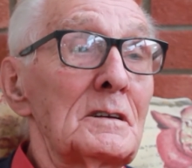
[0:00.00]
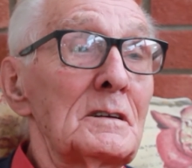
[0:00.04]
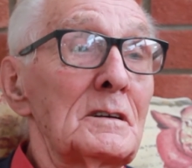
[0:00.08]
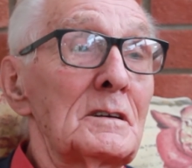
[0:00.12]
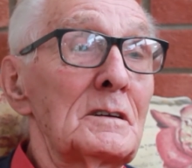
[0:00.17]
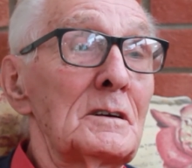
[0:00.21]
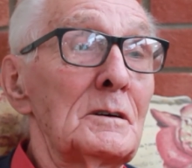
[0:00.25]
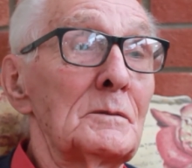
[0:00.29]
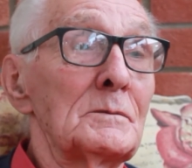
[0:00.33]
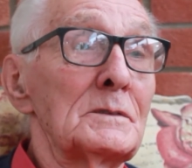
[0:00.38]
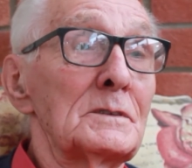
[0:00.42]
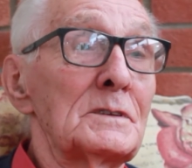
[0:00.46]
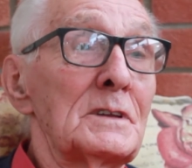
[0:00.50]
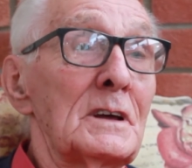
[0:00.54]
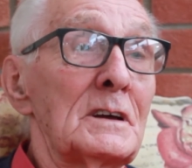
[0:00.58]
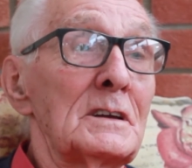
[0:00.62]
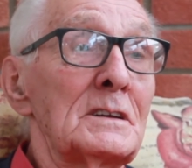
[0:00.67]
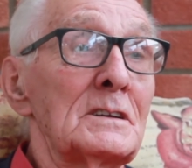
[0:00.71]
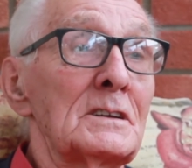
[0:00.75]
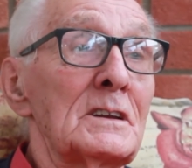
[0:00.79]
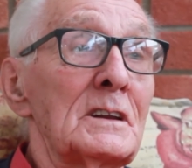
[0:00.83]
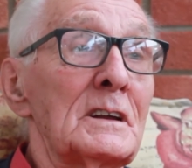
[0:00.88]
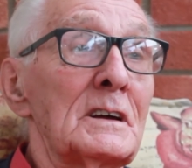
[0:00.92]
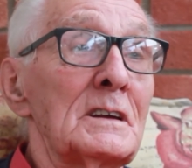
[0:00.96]
couple of
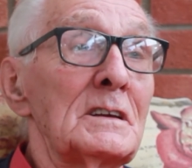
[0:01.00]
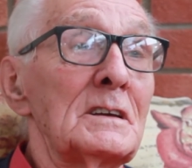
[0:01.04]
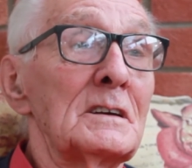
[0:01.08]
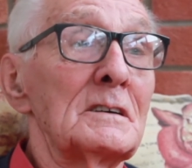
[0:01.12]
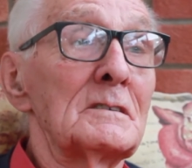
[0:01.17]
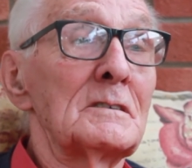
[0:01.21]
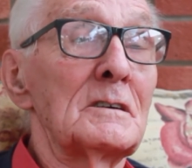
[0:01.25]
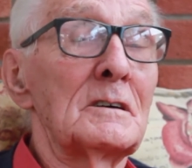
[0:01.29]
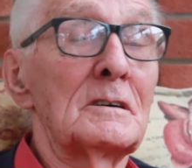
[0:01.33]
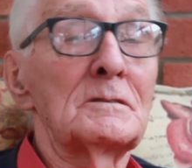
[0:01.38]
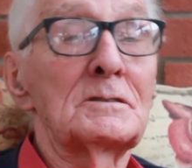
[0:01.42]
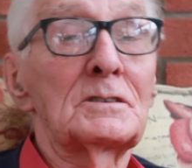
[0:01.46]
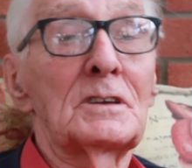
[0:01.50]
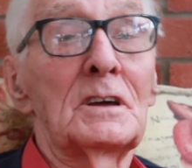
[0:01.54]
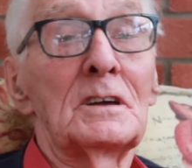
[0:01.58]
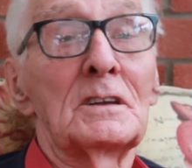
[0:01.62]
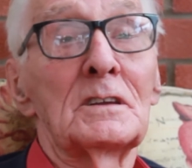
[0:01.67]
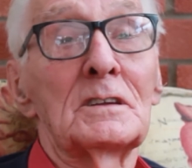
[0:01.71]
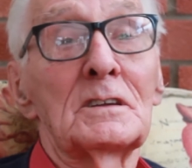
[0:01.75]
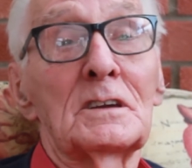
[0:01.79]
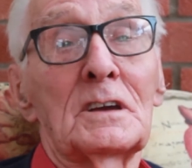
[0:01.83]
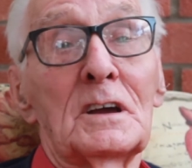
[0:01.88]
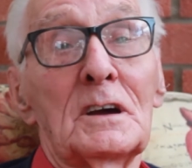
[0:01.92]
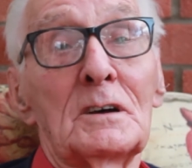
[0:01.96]
days later, I was
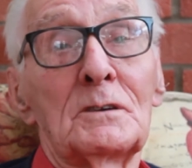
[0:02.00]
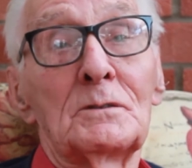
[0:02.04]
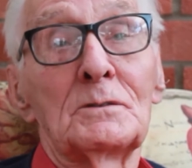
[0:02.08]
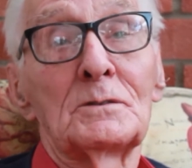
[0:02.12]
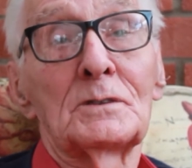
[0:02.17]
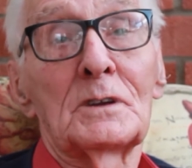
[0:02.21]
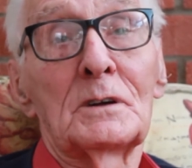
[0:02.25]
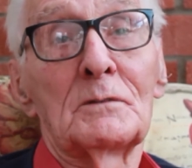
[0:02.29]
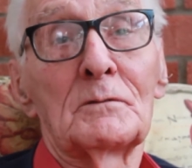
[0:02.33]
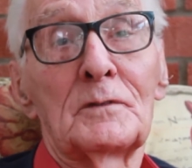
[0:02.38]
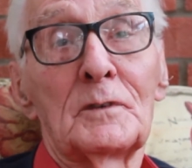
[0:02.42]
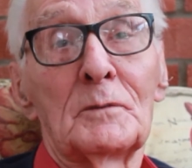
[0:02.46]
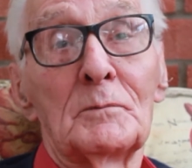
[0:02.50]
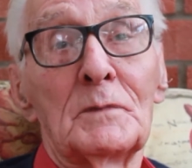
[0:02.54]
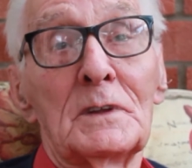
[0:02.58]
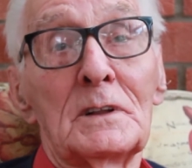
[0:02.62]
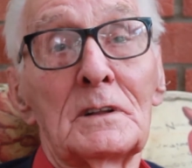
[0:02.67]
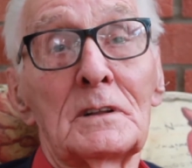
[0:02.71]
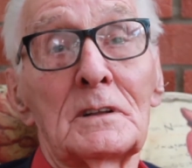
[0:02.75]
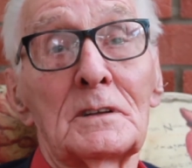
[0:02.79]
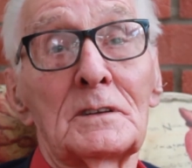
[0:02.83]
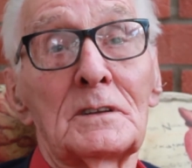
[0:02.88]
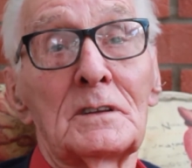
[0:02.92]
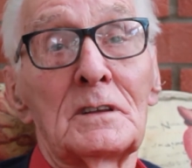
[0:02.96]
getting the cows up for
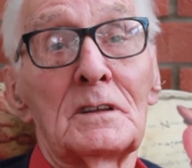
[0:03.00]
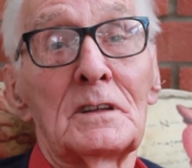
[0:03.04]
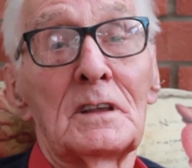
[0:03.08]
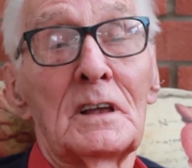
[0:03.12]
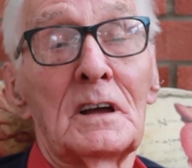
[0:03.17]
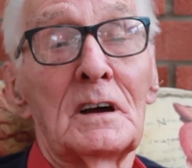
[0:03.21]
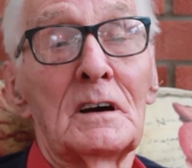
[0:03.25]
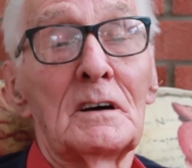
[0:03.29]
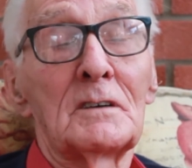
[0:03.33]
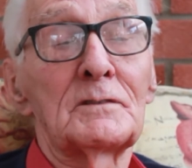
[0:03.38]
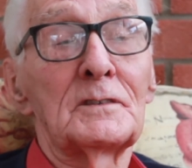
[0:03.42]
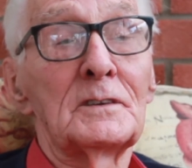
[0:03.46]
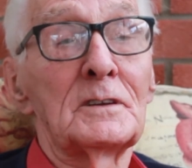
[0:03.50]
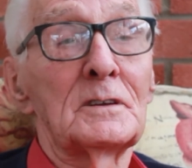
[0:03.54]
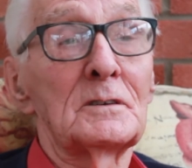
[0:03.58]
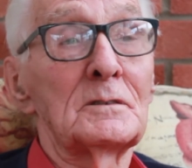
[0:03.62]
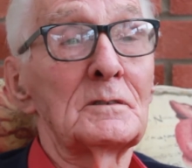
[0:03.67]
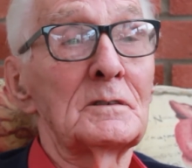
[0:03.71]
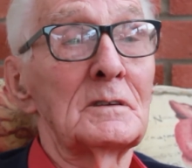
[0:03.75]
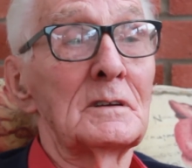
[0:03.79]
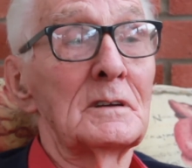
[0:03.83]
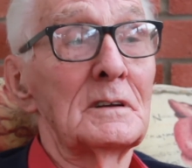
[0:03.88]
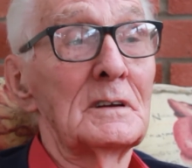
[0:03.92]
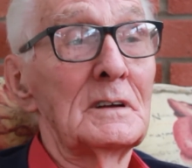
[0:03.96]
milking in the
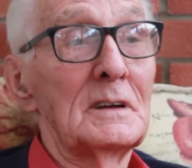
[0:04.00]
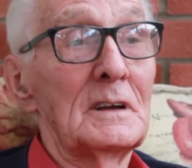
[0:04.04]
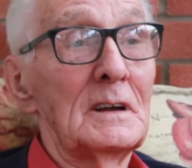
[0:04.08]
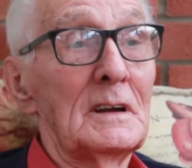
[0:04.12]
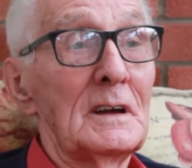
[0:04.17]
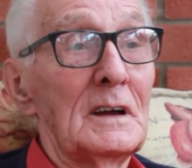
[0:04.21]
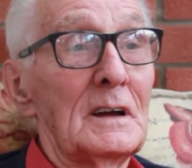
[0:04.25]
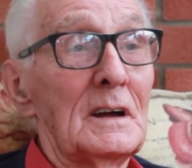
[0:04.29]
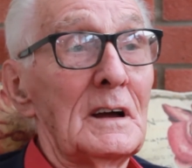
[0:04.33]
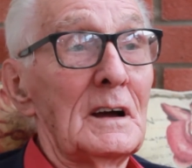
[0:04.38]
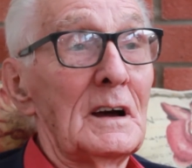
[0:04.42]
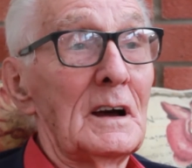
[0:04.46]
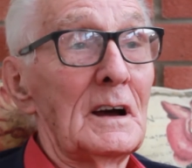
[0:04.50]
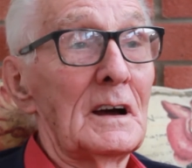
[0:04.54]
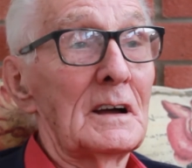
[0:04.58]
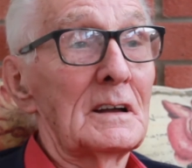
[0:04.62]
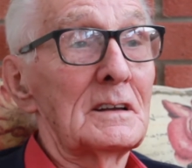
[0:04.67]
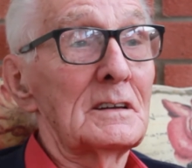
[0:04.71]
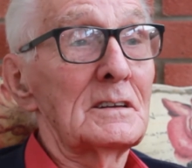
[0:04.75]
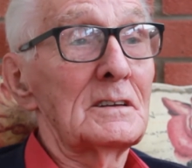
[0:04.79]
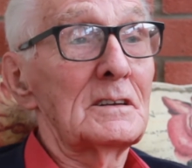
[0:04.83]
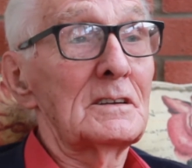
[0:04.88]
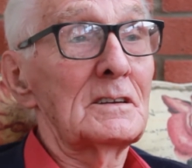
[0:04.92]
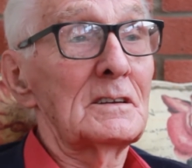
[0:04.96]
afternoon,
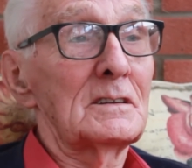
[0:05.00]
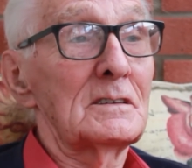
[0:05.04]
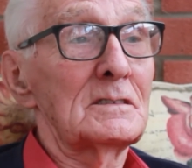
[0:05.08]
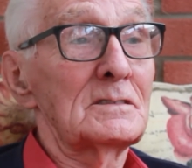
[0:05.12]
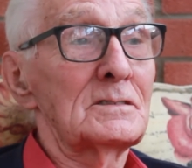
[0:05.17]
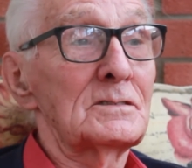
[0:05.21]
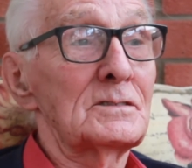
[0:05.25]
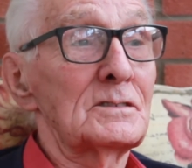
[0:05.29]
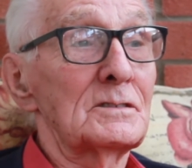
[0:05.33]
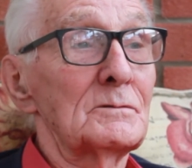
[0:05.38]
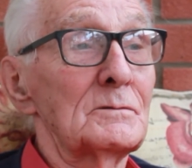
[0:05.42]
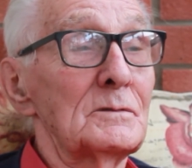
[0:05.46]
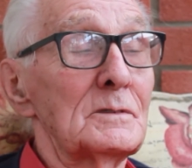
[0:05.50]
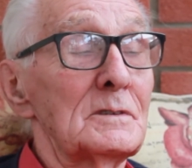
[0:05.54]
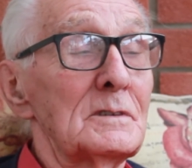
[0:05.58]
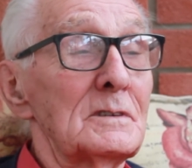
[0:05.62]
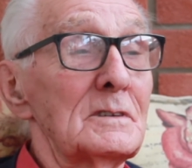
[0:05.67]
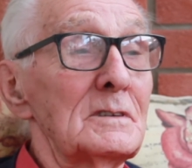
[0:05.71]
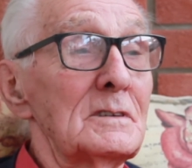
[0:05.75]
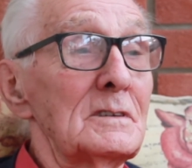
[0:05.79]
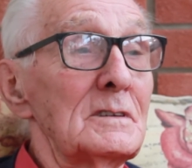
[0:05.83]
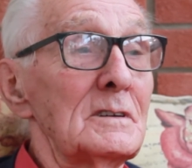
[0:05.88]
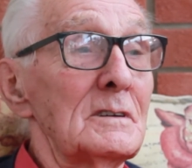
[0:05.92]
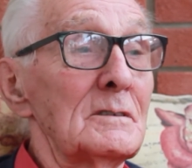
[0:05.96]
and this
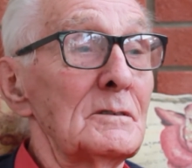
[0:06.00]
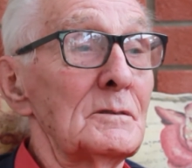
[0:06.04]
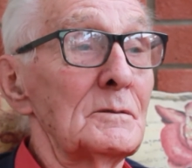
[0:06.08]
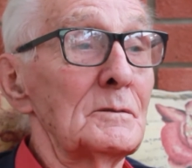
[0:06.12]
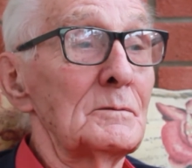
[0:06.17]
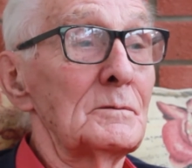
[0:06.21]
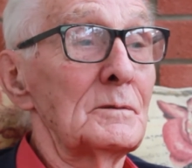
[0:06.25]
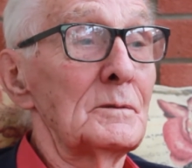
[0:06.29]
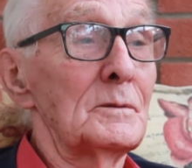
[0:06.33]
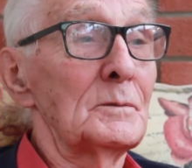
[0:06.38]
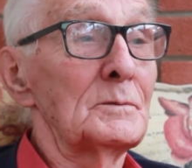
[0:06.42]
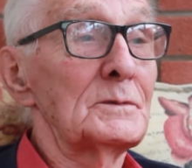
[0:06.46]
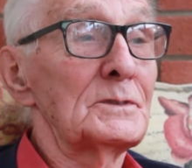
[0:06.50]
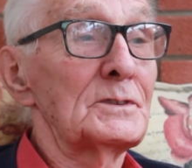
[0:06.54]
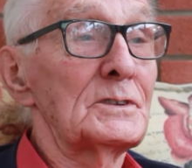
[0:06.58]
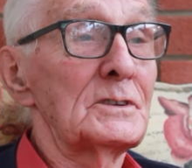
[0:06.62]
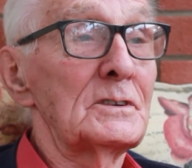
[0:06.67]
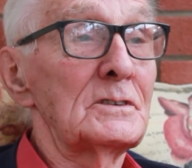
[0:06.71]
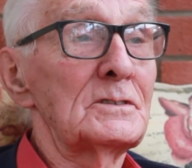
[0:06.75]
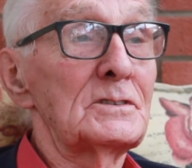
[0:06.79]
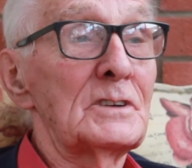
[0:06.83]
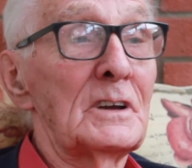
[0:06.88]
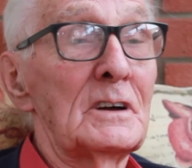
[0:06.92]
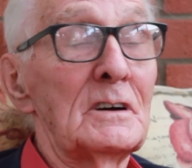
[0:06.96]
young woman
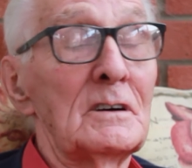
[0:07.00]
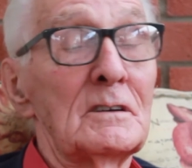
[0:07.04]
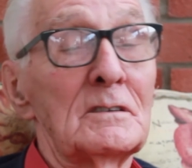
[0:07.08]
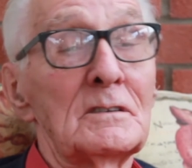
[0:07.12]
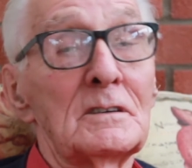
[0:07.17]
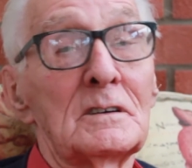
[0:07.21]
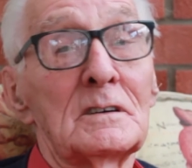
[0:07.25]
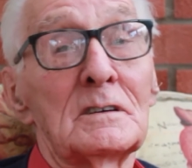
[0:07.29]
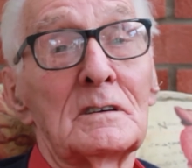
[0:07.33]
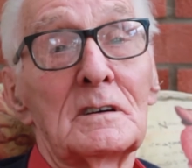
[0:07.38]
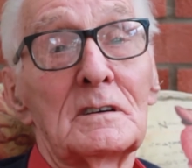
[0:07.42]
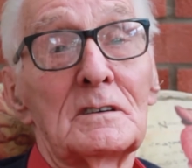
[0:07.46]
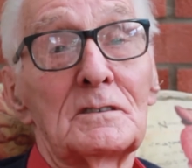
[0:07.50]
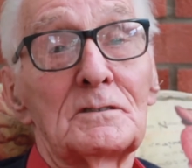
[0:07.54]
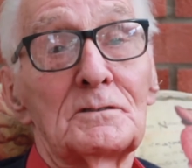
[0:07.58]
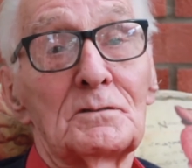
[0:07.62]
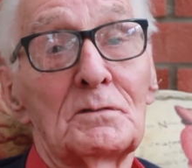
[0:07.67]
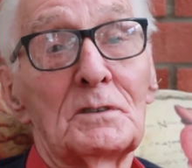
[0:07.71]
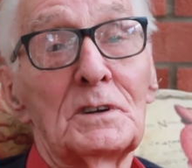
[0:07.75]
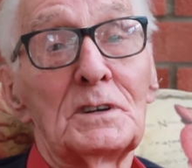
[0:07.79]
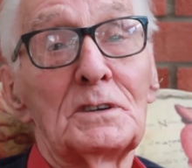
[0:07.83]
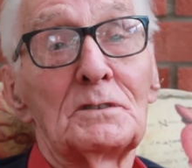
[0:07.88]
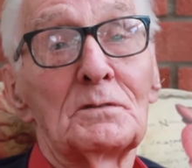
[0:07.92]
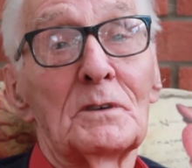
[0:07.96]
sat on a
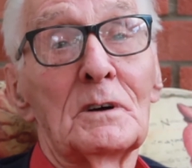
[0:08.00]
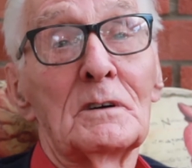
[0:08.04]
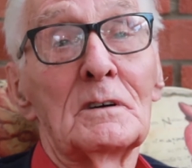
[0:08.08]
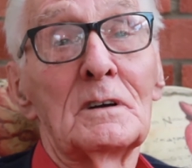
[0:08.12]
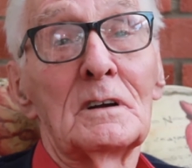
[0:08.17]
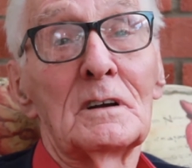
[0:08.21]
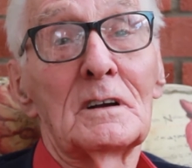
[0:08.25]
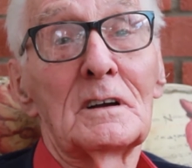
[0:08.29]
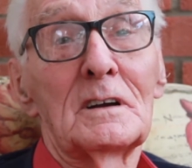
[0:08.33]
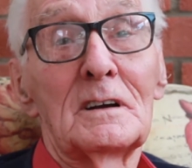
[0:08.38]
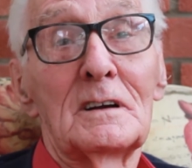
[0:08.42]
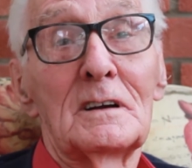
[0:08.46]
tree trunk